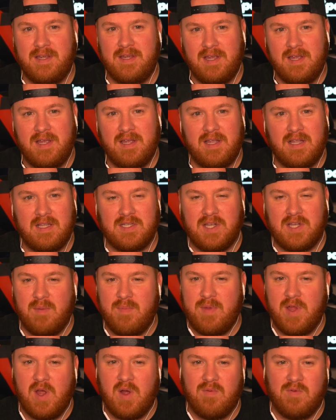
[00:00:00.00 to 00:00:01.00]
Is it going to be
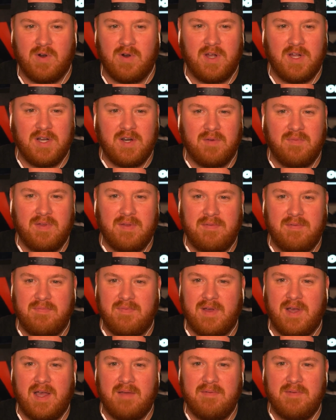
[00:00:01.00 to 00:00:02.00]
over, under
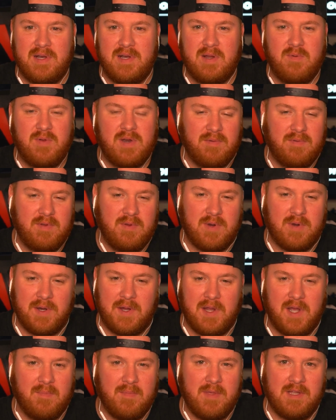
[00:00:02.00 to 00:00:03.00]
55? You know, whatever you want to
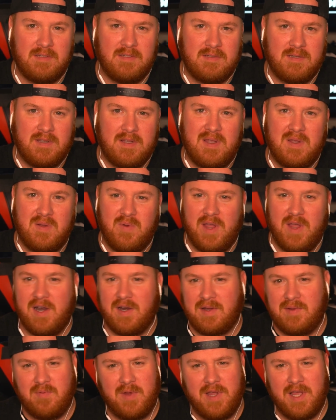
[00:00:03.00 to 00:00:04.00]
comment. We had
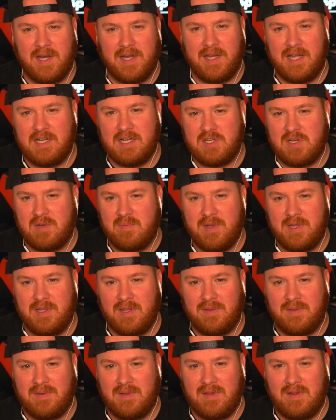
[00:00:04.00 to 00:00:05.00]
a guy jump in.
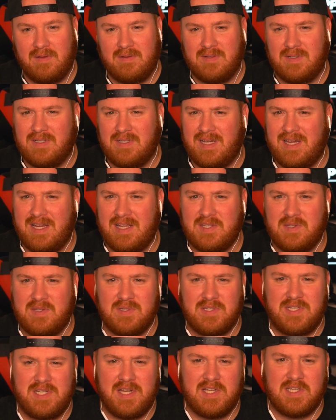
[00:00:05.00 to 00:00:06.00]
I guess it was
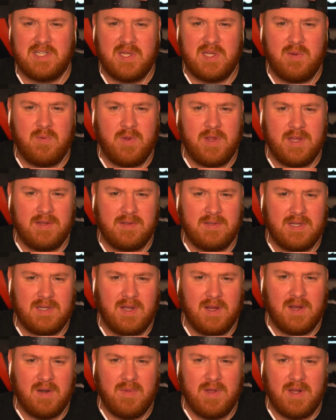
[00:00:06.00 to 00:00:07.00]
Tennessee week,
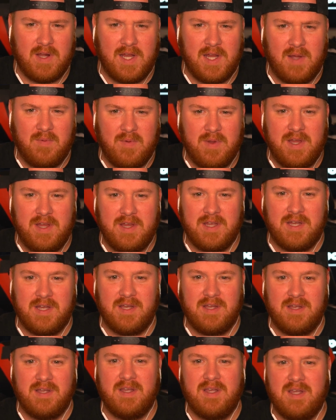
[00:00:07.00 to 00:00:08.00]
talking about how we
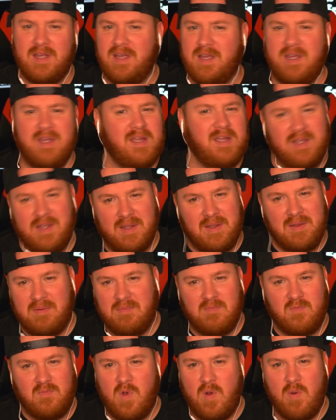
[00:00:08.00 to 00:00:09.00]

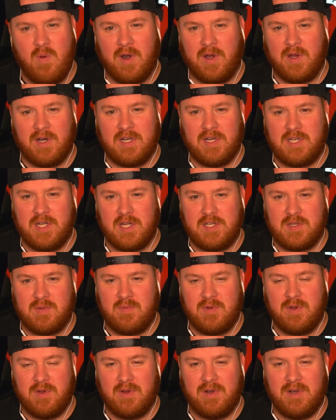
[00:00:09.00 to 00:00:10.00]
weren't going to touch it. We
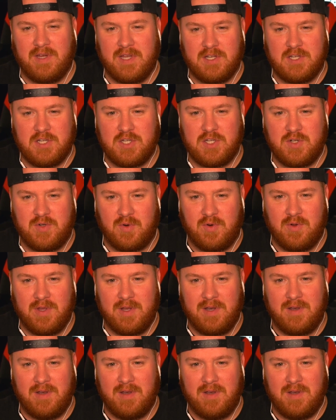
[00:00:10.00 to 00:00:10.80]
were going to get destroyed.